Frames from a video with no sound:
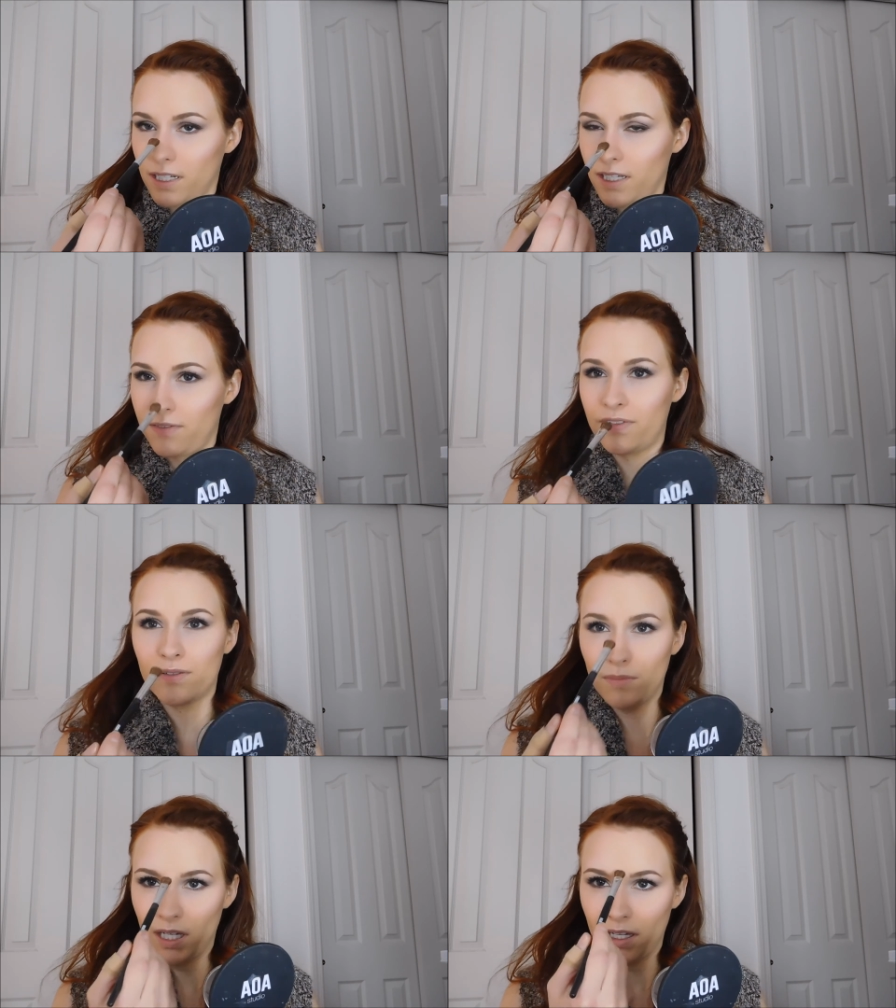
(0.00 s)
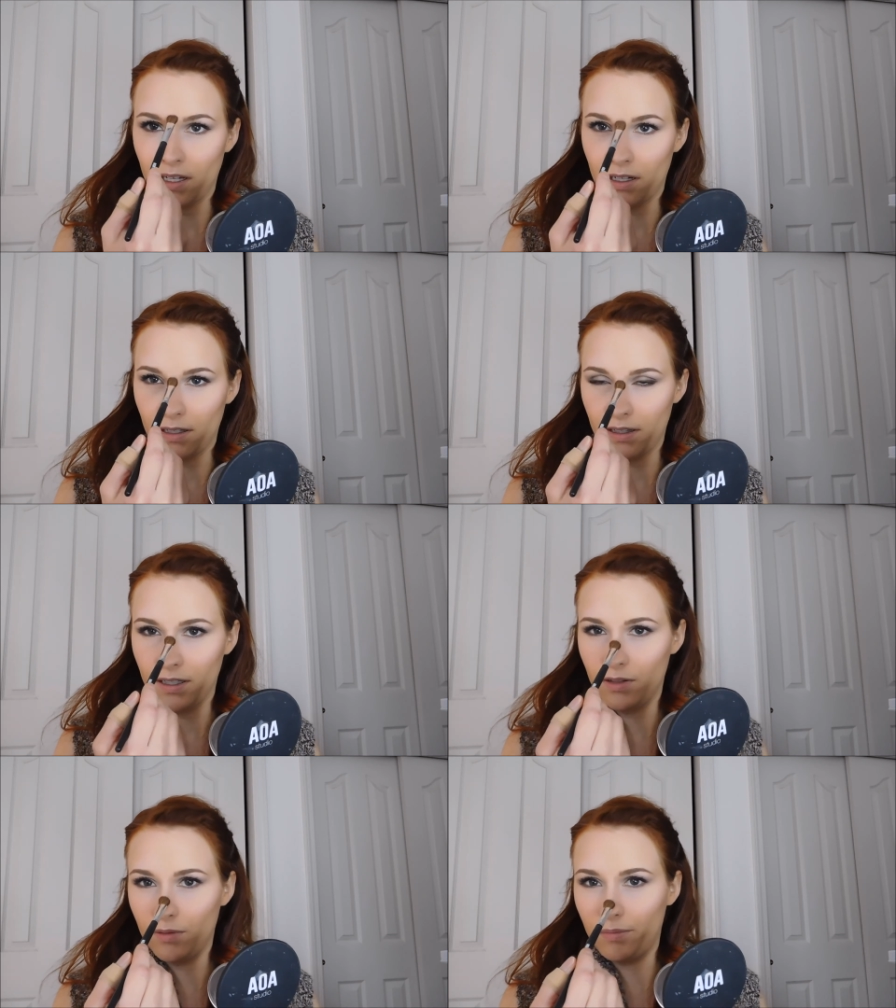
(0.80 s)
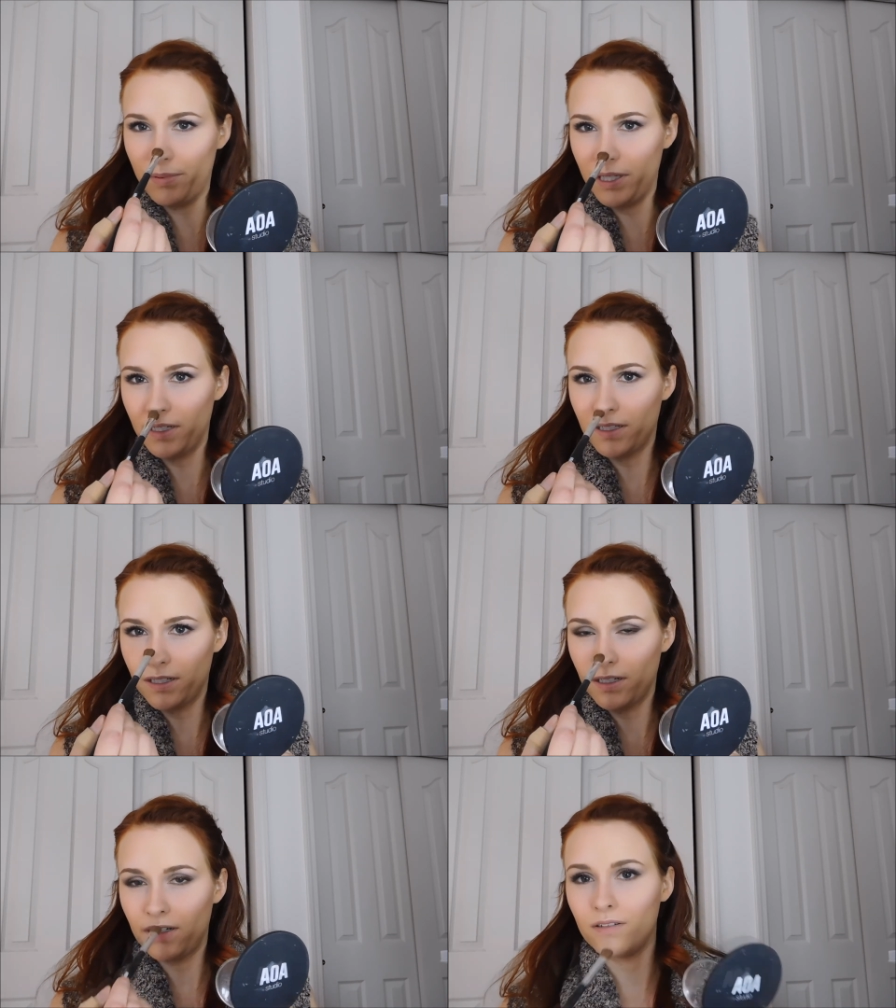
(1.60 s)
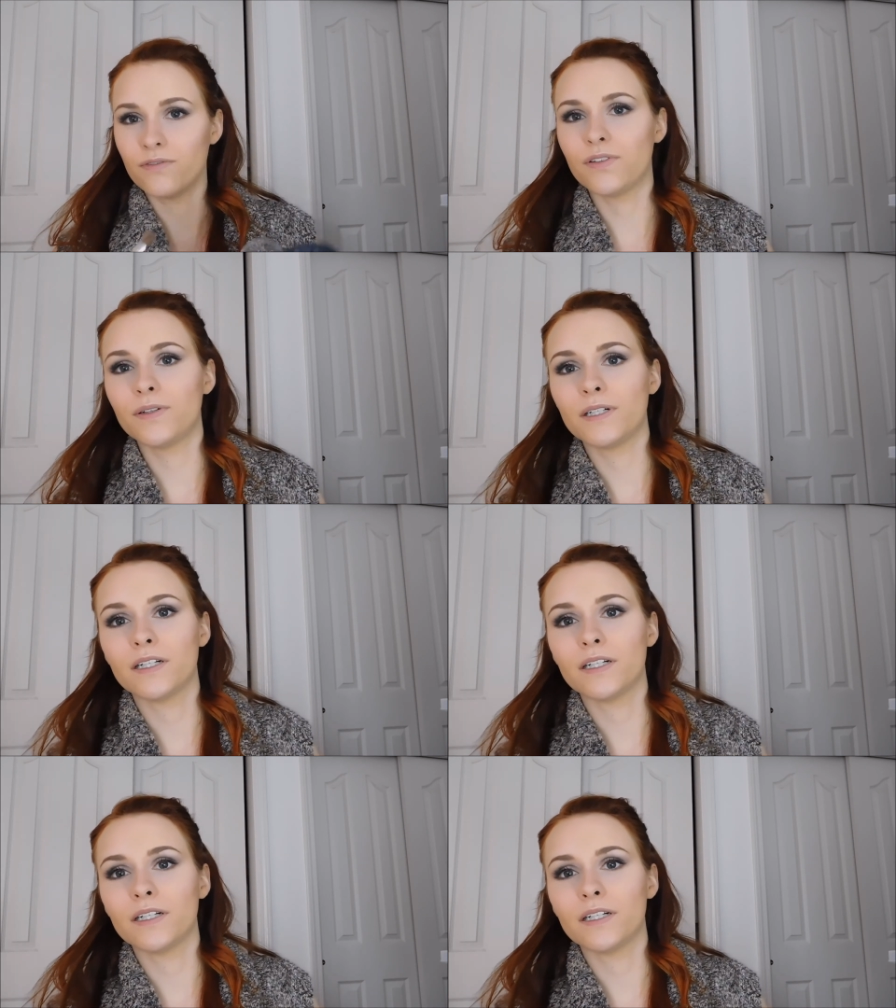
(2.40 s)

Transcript: gives me a little bit of,